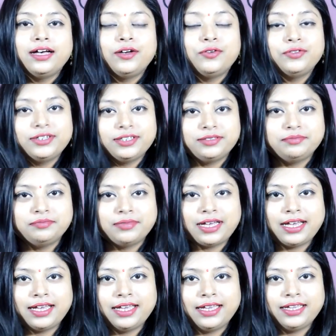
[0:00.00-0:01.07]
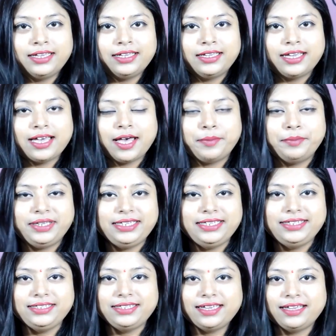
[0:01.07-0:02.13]
with my
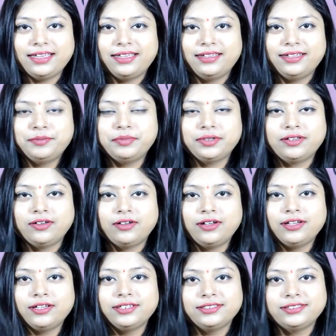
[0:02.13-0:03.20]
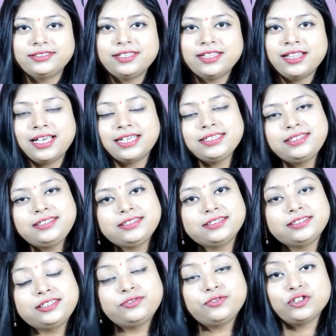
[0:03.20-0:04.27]
hubby because last
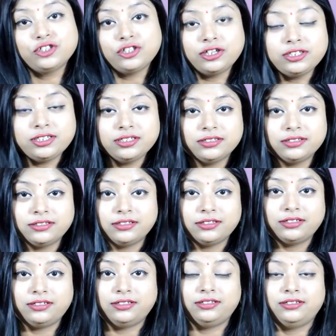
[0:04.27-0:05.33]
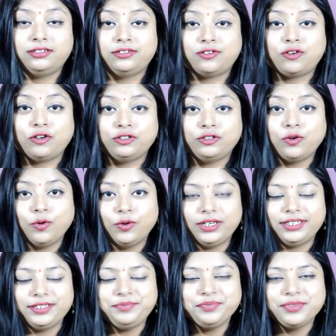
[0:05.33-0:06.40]
year he was not here on
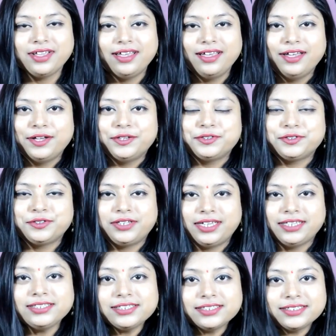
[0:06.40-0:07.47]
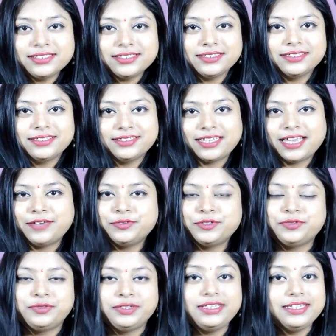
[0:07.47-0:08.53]
Holi. So yes, I
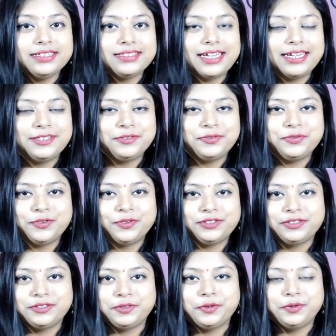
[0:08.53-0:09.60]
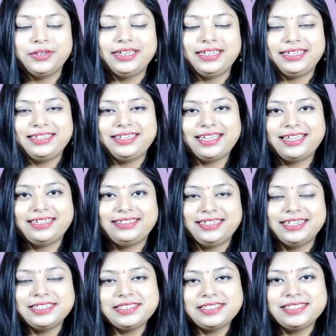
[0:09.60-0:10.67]
was very excited for the Holi, and
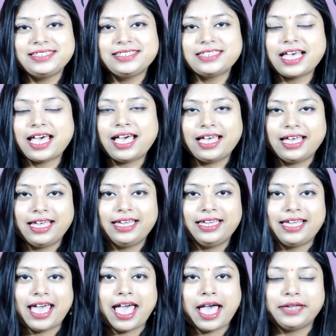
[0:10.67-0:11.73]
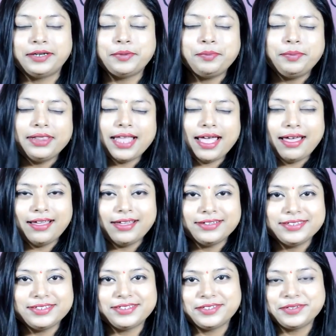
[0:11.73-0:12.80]
yes, I had a
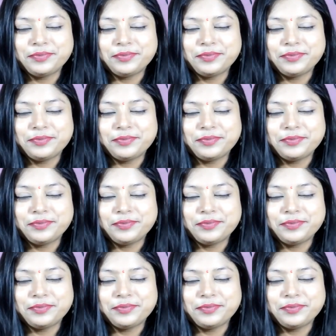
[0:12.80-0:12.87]
blast.